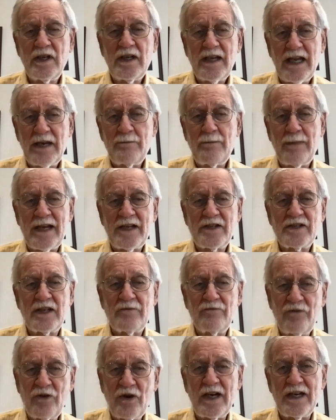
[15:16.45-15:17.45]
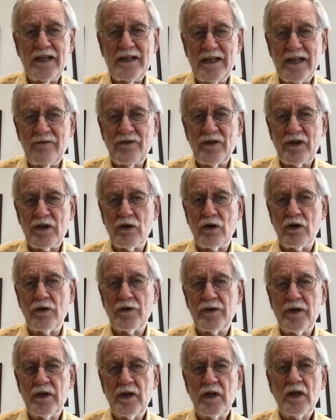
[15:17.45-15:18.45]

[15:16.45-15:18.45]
it makes it very difficult